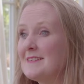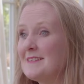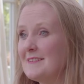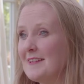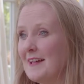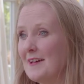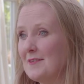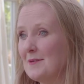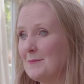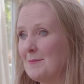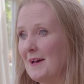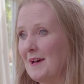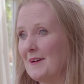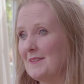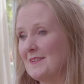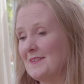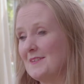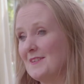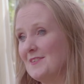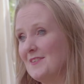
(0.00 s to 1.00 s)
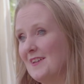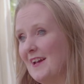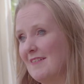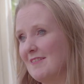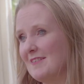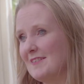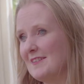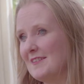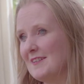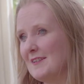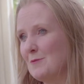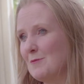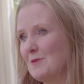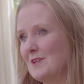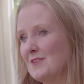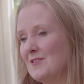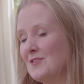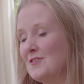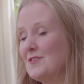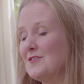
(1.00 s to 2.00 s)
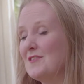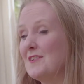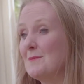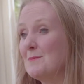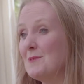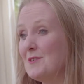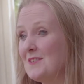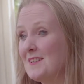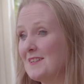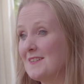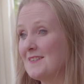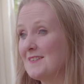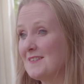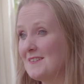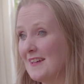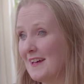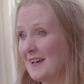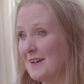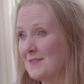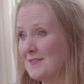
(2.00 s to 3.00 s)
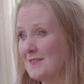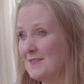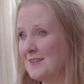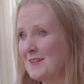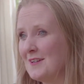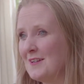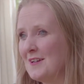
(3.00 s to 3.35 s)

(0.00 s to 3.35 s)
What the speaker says: Soundabout is a charity which uses music and sound